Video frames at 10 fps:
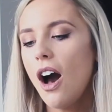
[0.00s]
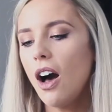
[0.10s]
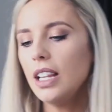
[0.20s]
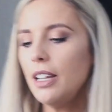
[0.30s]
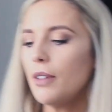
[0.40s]

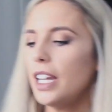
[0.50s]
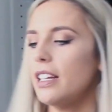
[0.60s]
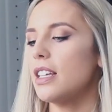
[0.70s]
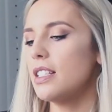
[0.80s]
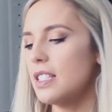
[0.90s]
Holly
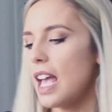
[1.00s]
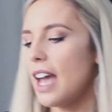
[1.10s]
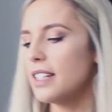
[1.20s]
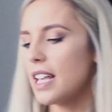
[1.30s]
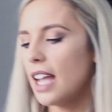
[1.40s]
Reed
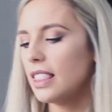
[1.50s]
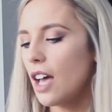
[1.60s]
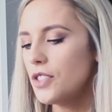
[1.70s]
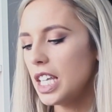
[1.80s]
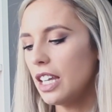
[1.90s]
says, I'd
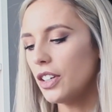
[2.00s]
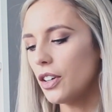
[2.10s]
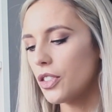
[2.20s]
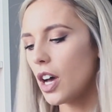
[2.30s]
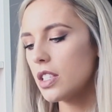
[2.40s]
love to hear
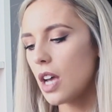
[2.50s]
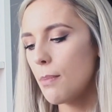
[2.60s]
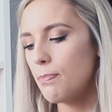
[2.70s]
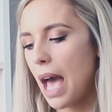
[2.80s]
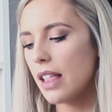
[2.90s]
your thoughts
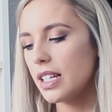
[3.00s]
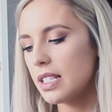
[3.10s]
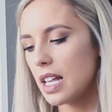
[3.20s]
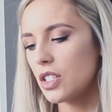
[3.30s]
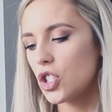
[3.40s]
on
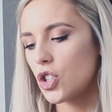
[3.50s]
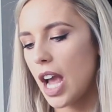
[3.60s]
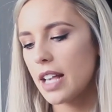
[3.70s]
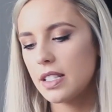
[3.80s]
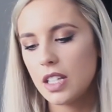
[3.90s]
balance and
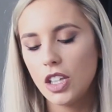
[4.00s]
stress.